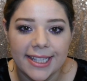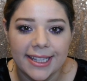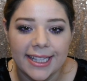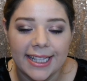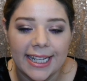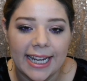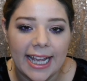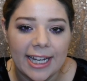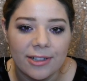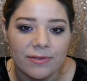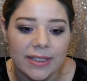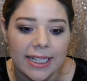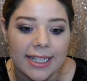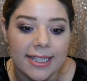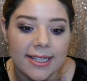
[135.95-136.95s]
and then I kind
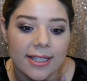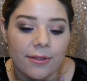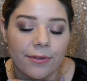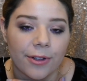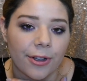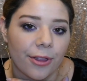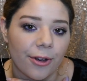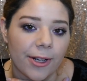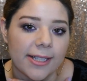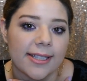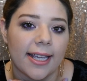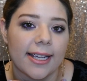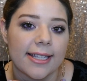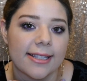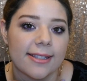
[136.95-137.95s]
of let it sit for 30
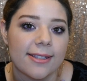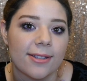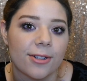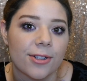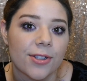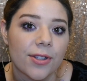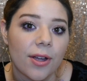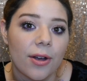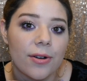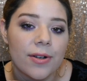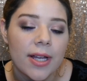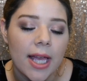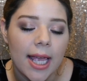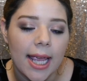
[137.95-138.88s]
seconds or so,